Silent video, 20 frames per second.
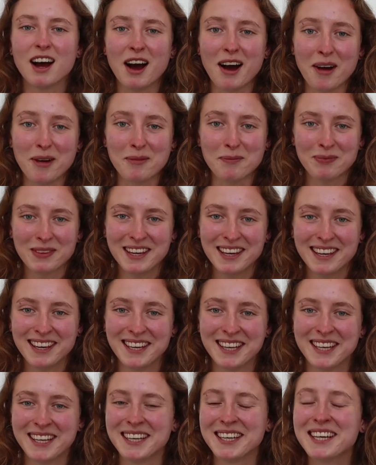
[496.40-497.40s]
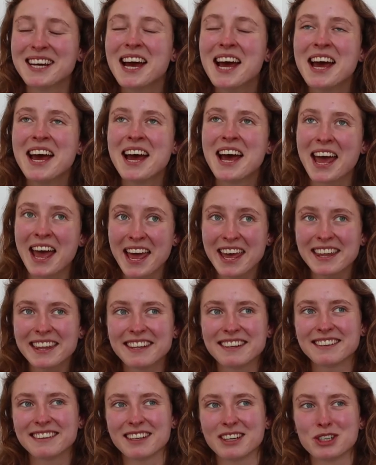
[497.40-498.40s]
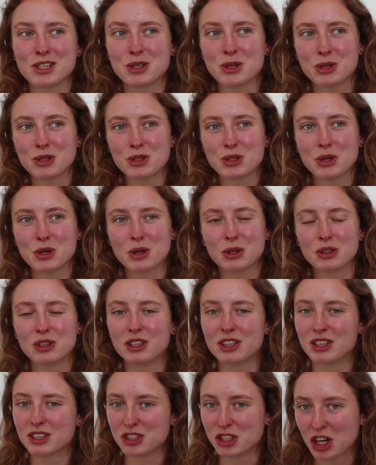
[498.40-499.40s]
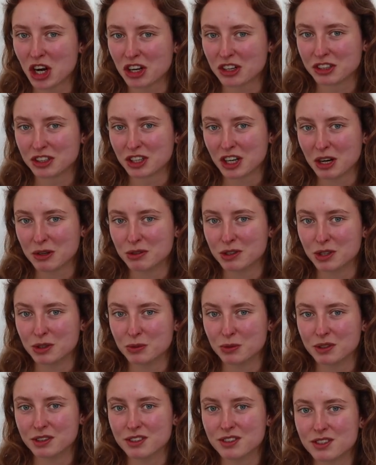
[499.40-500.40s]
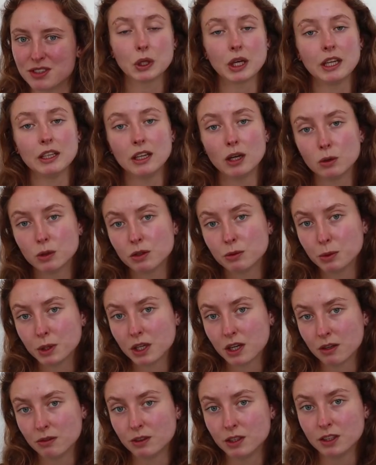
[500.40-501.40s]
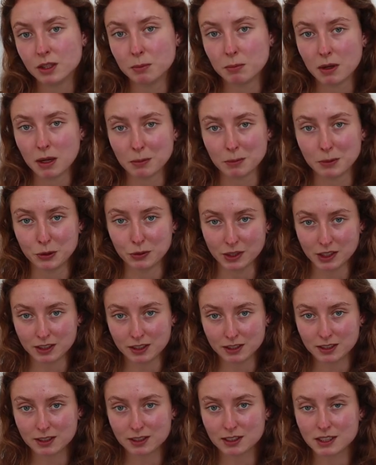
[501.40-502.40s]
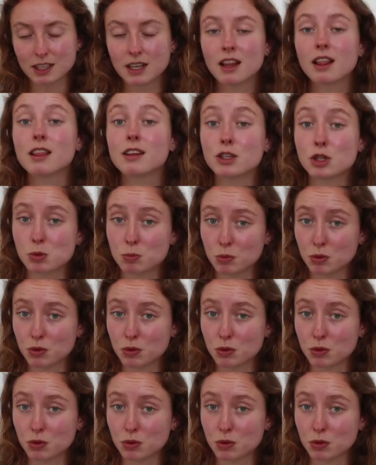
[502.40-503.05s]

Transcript: and there's also the chocolate covered one. Okay, now that we covered the palmeritas, let's